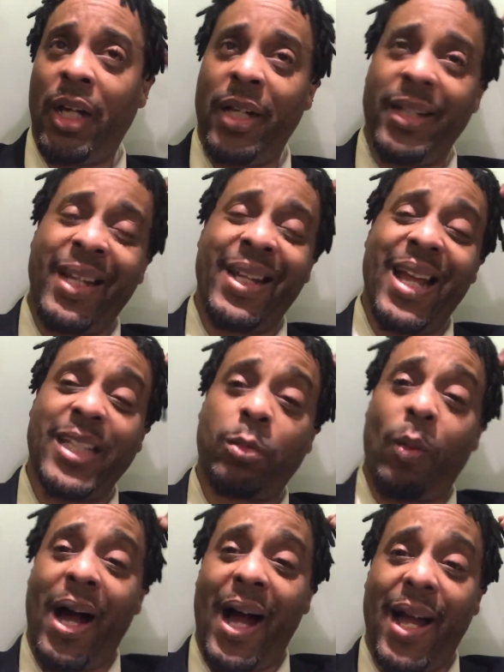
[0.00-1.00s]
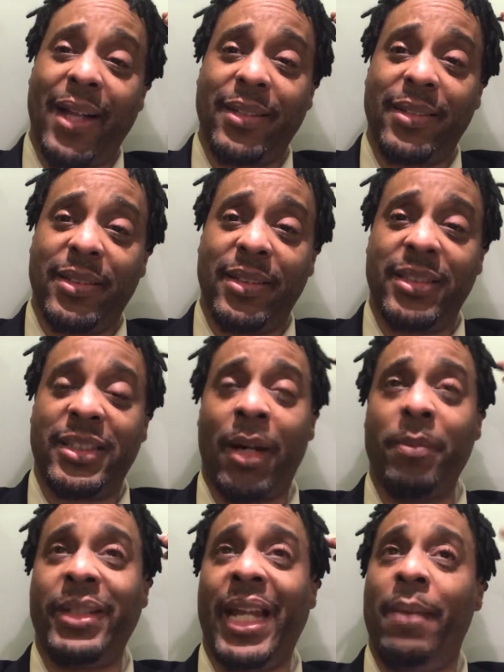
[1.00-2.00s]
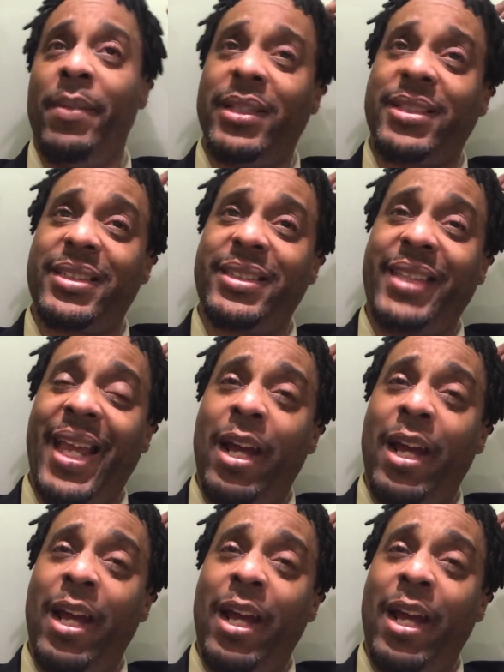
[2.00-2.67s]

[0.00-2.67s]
And that's why some demons stay